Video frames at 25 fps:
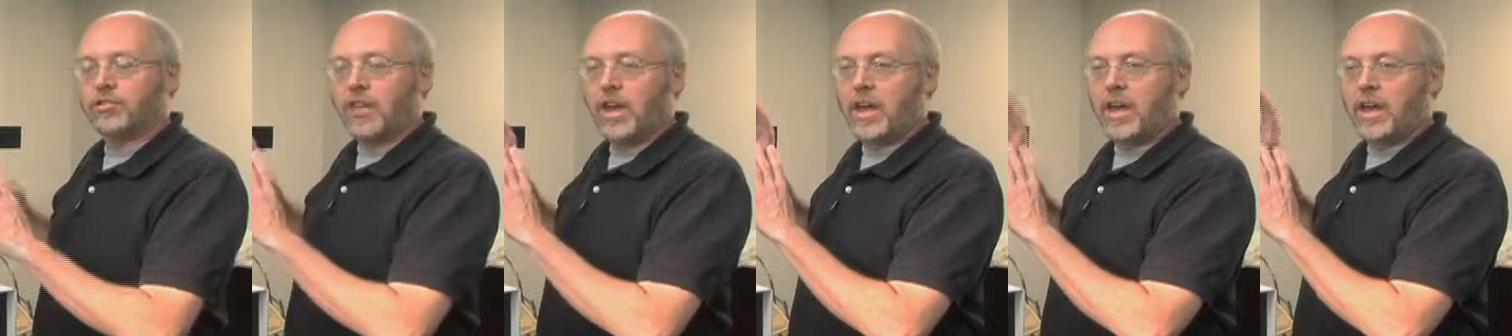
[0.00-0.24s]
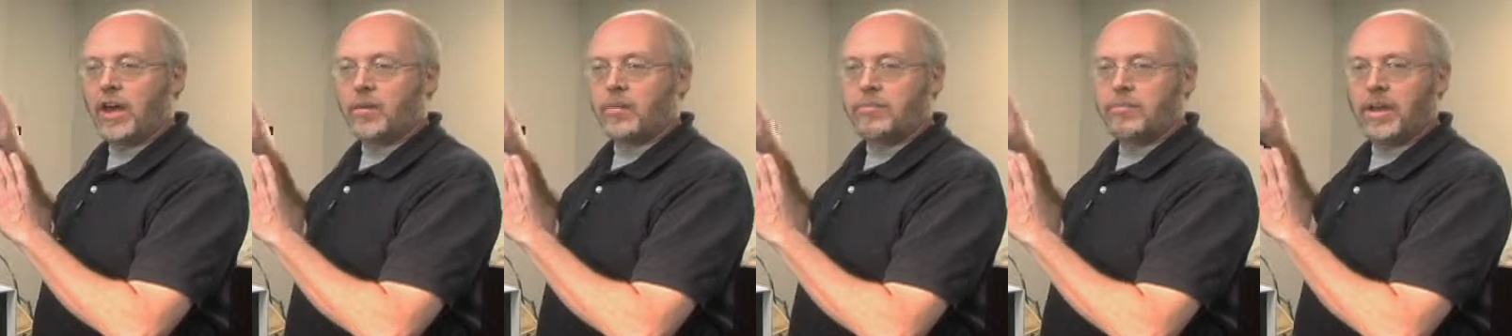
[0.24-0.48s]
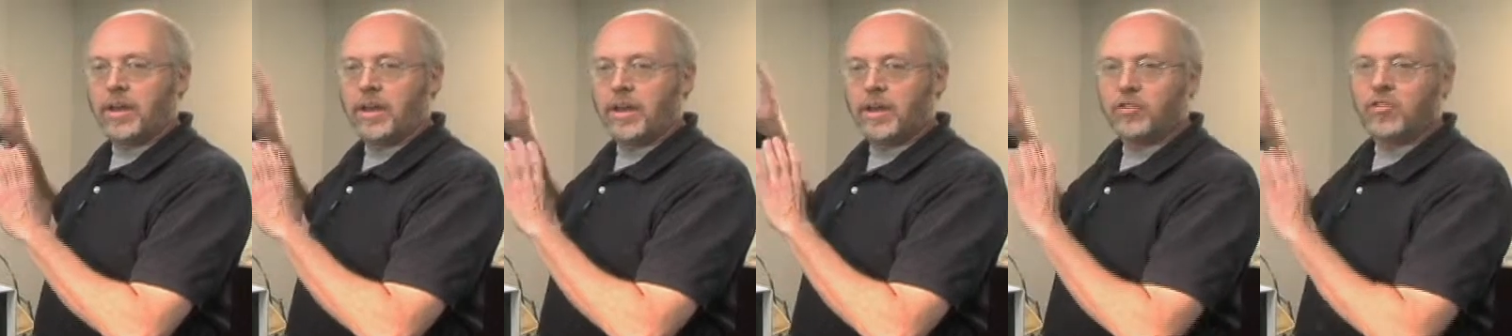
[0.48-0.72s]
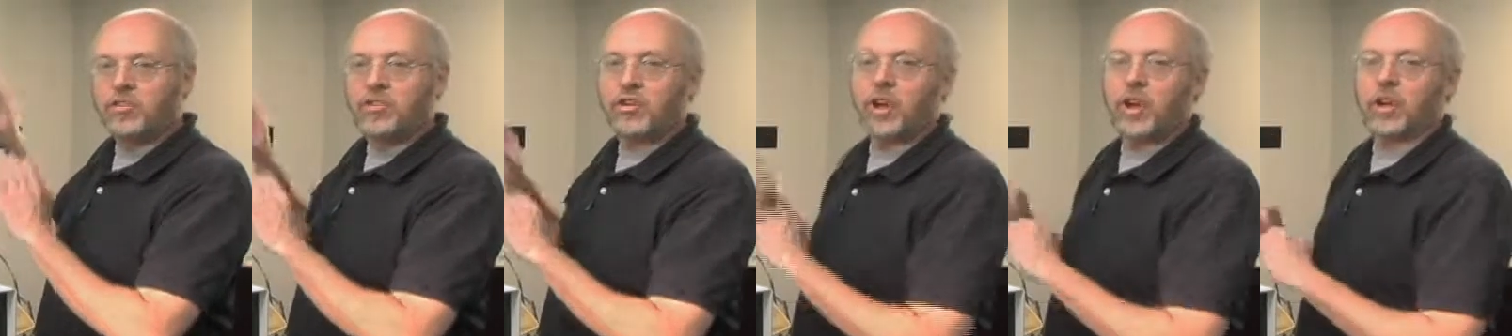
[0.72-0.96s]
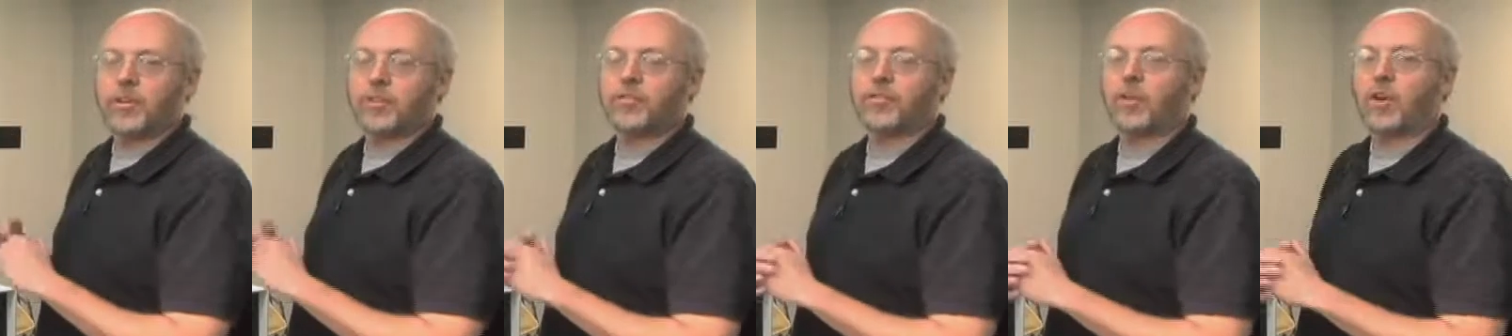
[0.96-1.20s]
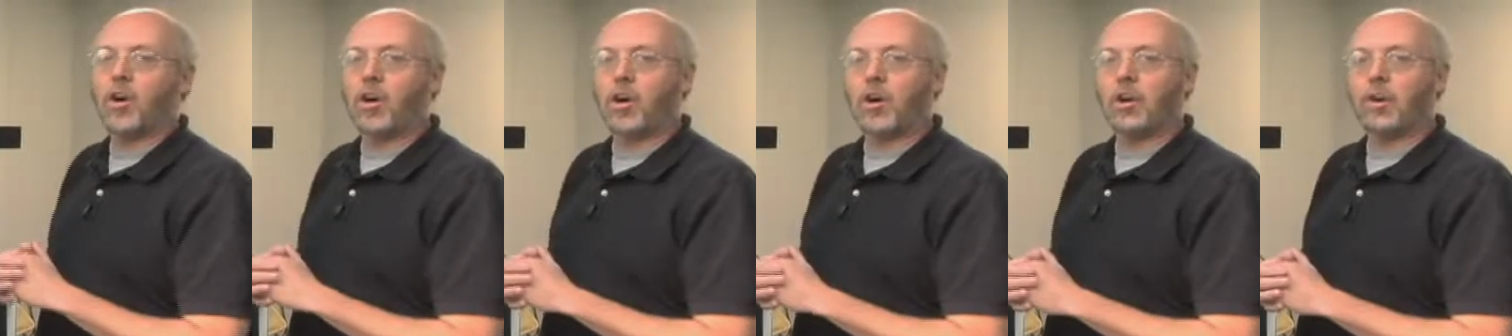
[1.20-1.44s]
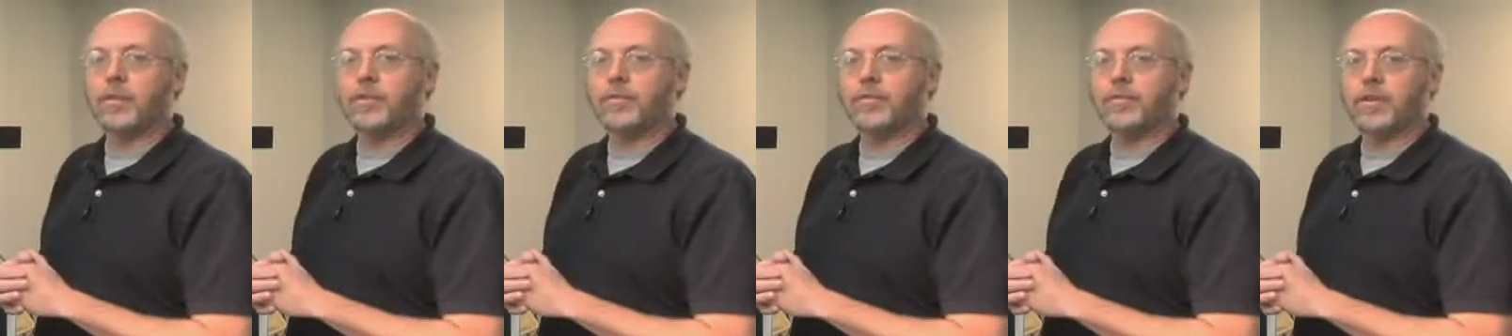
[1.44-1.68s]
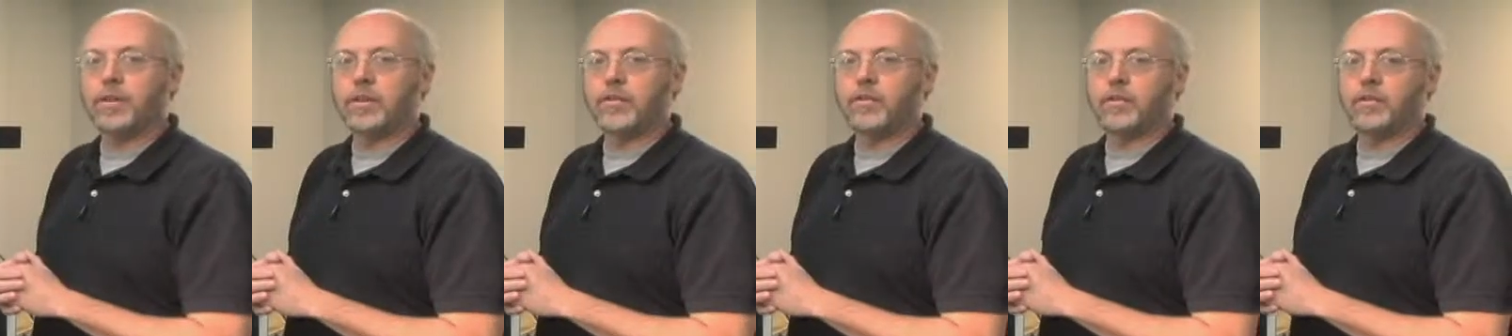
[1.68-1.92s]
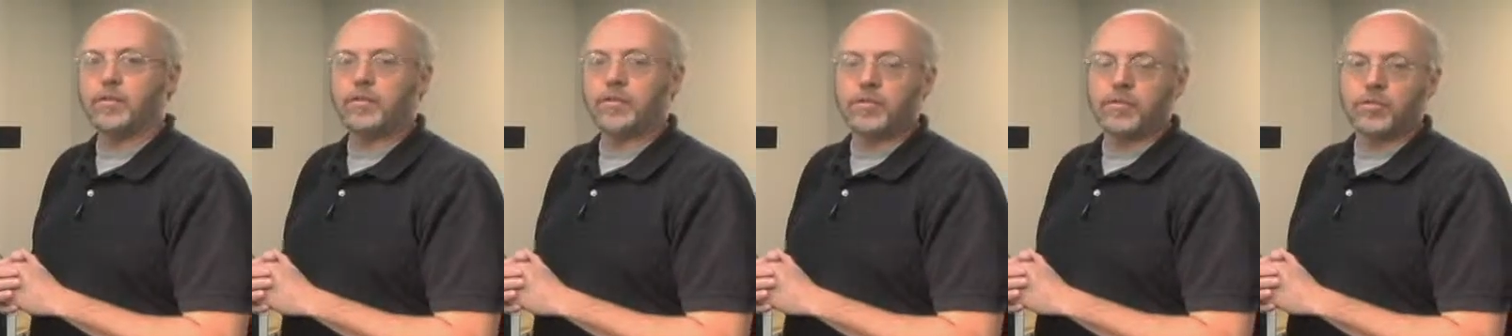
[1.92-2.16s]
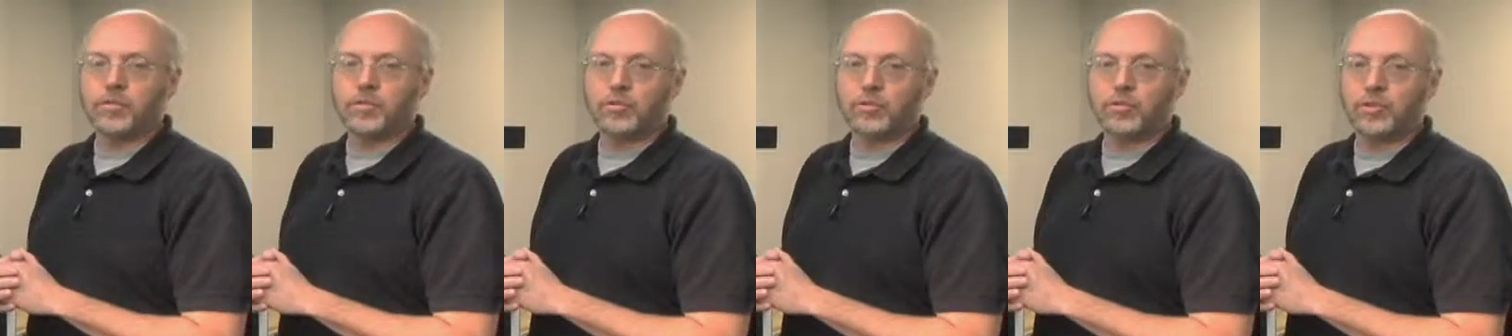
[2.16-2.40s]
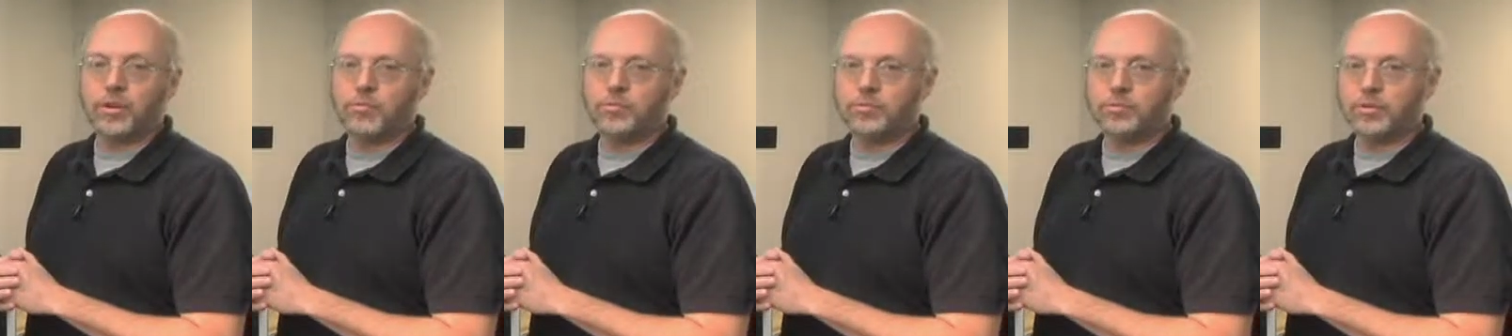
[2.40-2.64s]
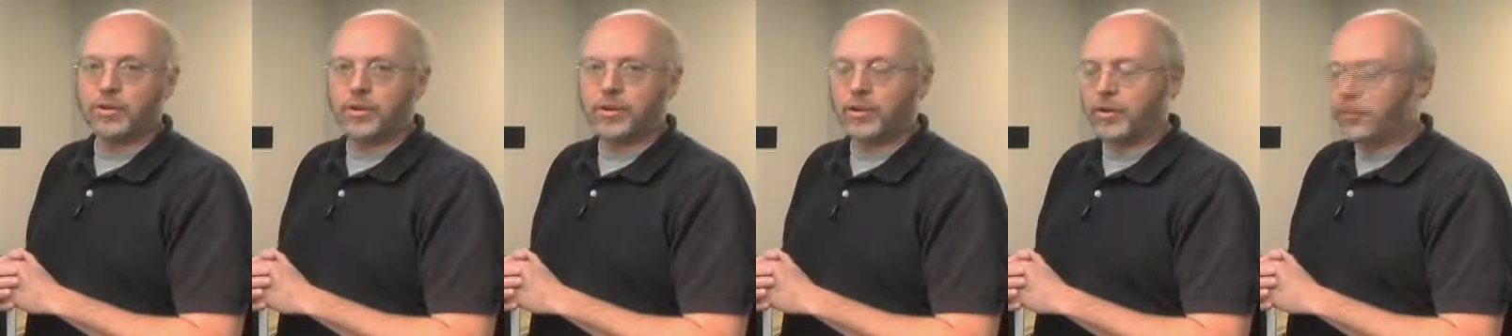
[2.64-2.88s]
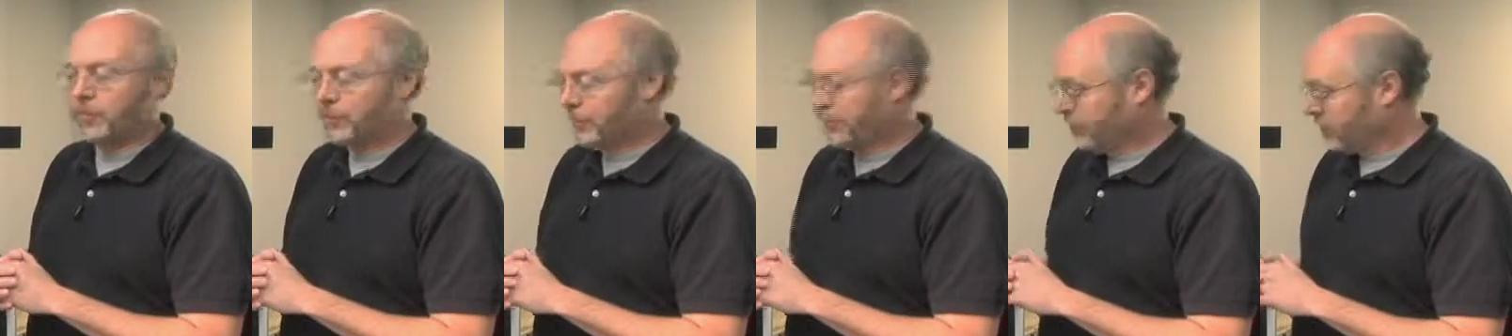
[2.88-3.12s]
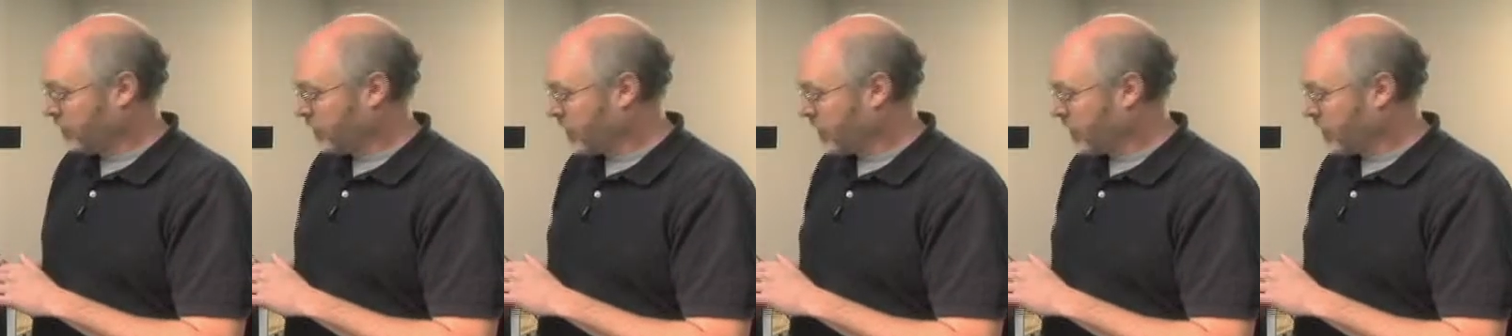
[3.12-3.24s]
set up and adjust all of the features of the screen printer.